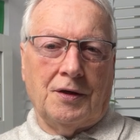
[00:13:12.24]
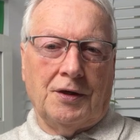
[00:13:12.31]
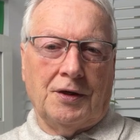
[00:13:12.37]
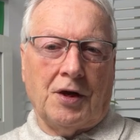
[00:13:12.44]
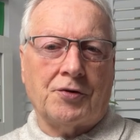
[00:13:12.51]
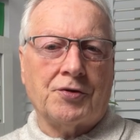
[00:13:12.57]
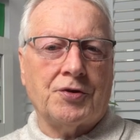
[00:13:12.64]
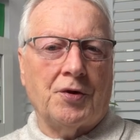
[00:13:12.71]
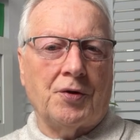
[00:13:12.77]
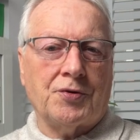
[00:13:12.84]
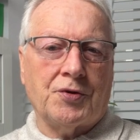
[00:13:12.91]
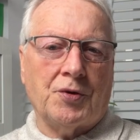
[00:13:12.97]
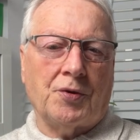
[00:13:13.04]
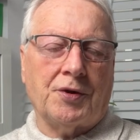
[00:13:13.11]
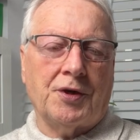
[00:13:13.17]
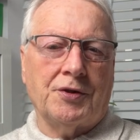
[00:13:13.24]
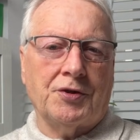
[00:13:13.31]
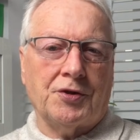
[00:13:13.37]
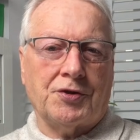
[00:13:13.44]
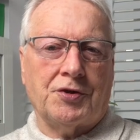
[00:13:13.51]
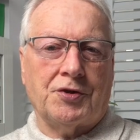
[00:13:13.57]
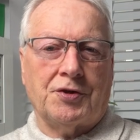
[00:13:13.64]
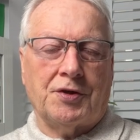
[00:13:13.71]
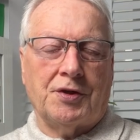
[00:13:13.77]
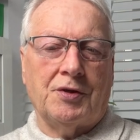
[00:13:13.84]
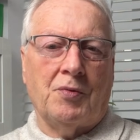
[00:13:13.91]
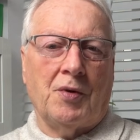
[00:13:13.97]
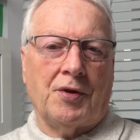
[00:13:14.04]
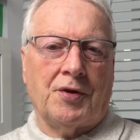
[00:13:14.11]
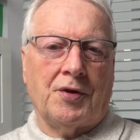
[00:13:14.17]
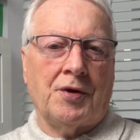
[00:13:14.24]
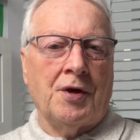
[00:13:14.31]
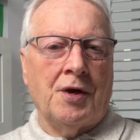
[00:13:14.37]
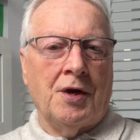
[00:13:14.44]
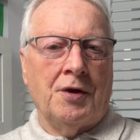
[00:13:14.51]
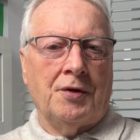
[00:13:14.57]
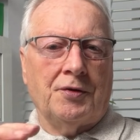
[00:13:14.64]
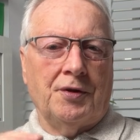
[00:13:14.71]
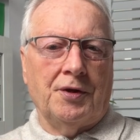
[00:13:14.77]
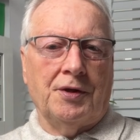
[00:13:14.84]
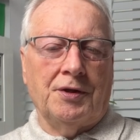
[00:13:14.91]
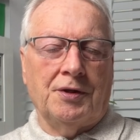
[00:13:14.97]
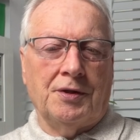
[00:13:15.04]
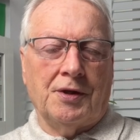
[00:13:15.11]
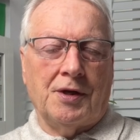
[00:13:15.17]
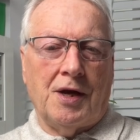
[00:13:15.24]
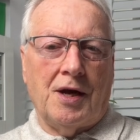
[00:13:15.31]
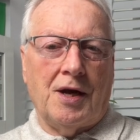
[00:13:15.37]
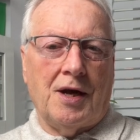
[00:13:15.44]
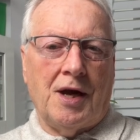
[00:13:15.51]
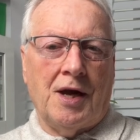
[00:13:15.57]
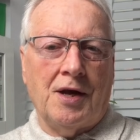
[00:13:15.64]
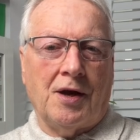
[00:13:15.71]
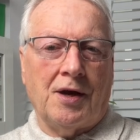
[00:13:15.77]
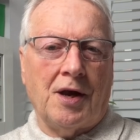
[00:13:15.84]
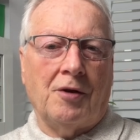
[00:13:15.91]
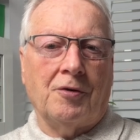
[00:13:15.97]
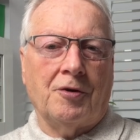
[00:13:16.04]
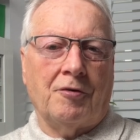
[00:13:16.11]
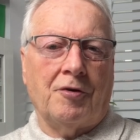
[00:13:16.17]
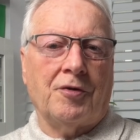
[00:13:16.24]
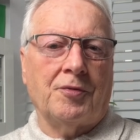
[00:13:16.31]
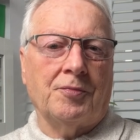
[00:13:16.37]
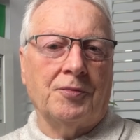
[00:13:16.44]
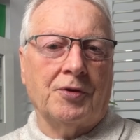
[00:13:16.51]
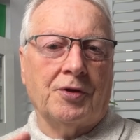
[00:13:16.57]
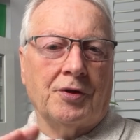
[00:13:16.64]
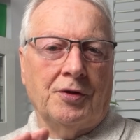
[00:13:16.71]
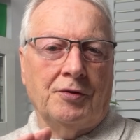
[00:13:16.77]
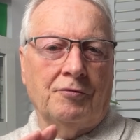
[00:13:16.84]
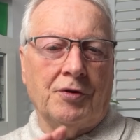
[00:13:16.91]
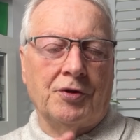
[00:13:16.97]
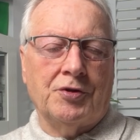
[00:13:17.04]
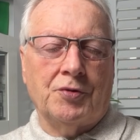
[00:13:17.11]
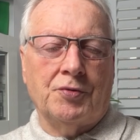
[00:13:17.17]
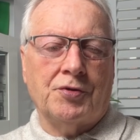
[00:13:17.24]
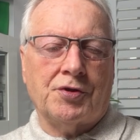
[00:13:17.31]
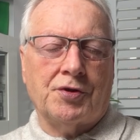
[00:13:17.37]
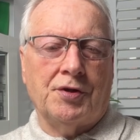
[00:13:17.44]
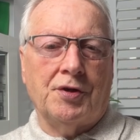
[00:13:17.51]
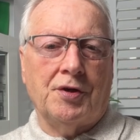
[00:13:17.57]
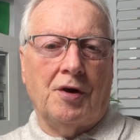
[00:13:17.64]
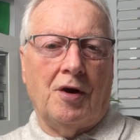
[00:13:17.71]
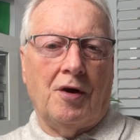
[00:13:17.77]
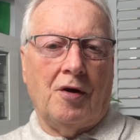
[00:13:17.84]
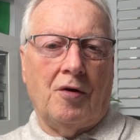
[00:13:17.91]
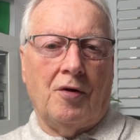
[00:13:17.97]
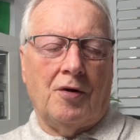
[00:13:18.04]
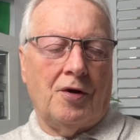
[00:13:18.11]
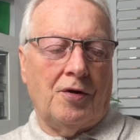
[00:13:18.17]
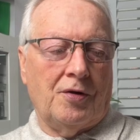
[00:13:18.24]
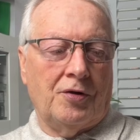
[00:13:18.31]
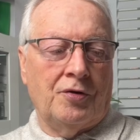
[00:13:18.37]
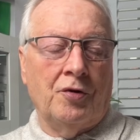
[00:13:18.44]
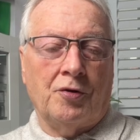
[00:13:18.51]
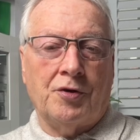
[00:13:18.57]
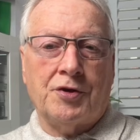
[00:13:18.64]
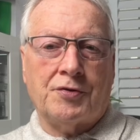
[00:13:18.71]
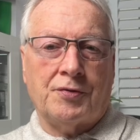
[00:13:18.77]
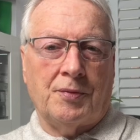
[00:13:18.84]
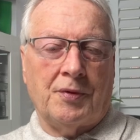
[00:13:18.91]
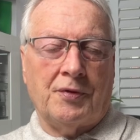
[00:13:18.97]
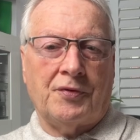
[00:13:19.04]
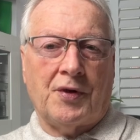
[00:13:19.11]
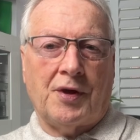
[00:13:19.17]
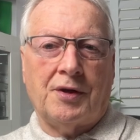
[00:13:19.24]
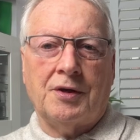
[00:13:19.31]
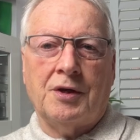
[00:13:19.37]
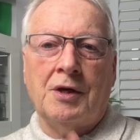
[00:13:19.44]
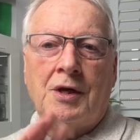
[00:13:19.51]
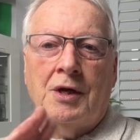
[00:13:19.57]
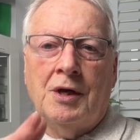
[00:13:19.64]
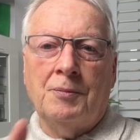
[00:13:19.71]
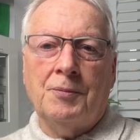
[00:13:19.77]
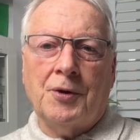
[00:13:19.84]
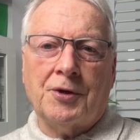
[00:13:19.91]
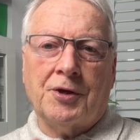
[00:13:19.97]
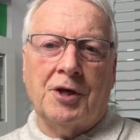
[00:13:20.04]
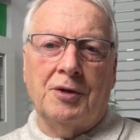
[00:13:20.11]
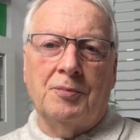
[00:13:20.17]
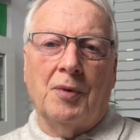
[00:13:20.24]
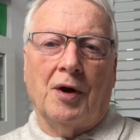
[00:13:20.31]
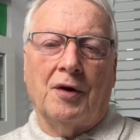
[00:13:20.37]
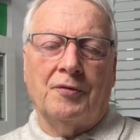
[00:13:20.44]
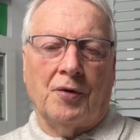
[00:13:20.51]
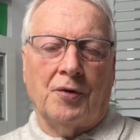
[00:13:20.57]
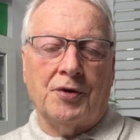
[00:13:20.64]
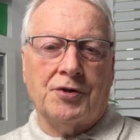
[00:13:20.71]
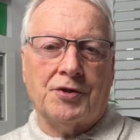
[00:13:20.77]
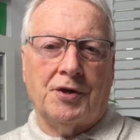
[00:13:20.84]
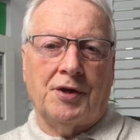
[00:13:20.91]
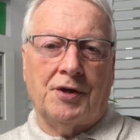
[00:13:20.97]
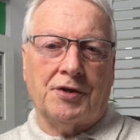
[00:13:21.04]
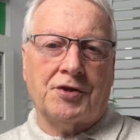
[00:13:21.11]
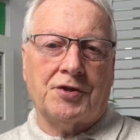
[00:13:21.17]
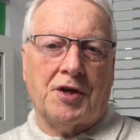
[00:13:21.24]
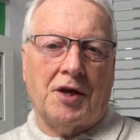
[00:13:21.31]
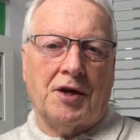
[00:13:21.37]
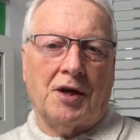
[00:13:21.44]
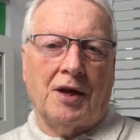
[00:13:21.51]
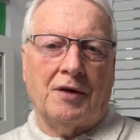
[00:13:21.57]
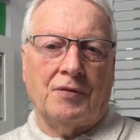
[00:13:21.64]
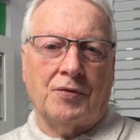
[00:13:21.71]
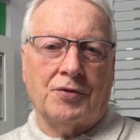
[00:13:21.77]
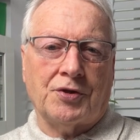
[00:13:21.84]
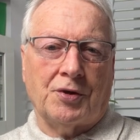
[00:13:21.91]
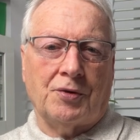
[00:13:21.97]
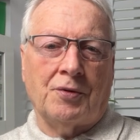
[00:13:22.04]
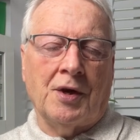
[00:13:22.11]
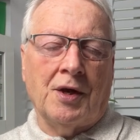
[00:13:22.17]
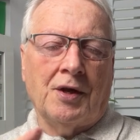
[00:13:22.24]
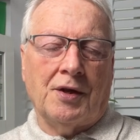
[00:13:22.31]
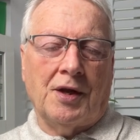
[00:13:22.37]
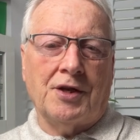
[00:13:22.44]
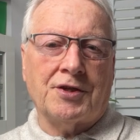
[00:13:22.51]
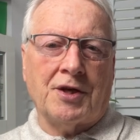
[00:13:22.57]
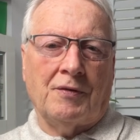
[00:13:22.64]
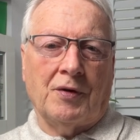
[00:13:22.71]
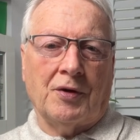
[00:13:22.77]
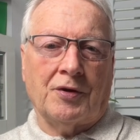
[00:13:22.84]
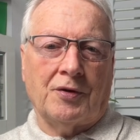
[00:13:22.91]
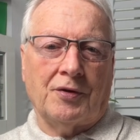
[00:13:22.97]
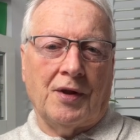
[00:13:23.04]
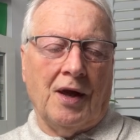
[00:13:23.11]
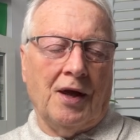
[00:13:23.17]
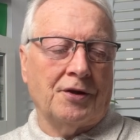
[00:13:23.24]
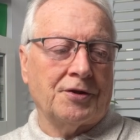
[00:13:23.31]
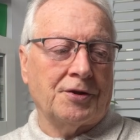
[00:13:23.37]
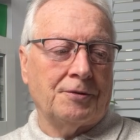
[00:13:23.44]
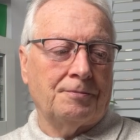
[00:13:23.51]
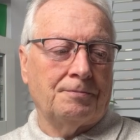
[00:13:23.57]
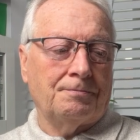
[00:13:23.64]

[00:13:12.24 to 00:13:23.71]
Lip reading: And I'll start talking just to see whether the AI algorithm can reduce the noise from the fan but keep my voice at a steady level. So let's have a look at that.